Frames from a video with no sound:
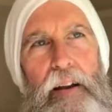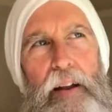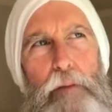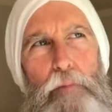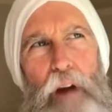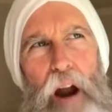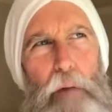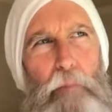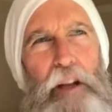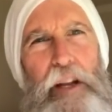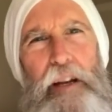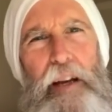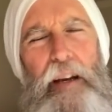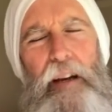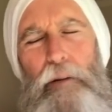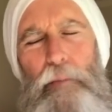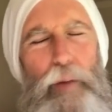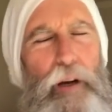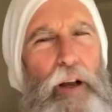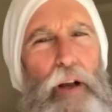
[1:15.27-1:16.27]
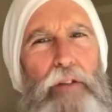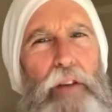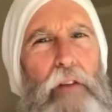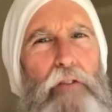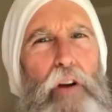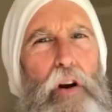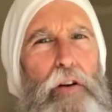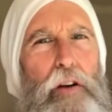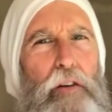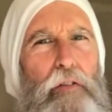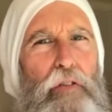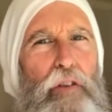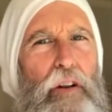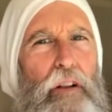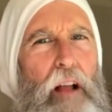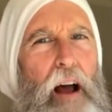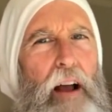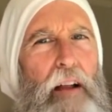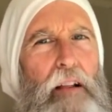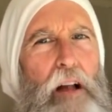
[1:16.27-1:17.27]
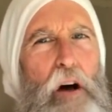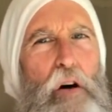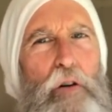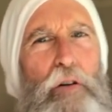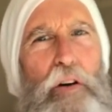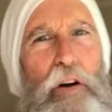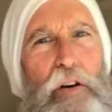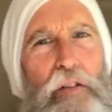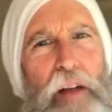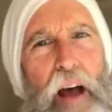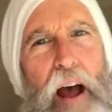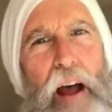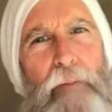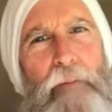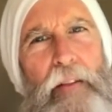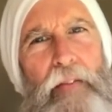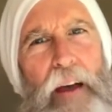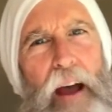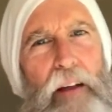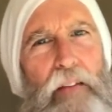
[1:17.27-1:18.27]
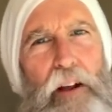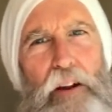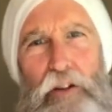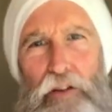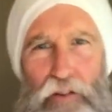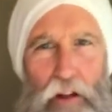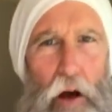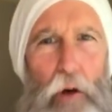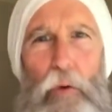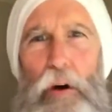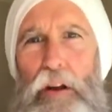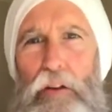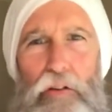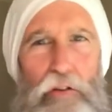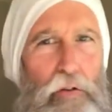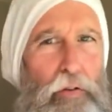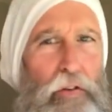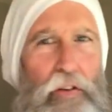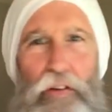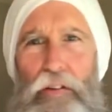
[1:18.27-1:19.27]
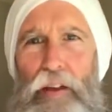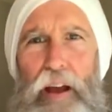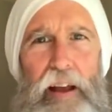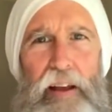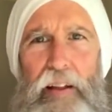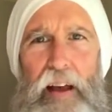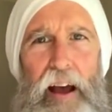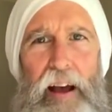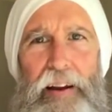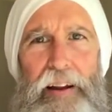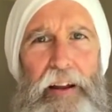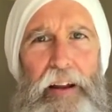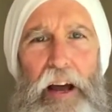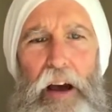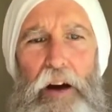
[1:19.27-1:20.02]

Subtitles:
He probably didn't, because I've heard it for a lot longer time than that. They just always used to say that,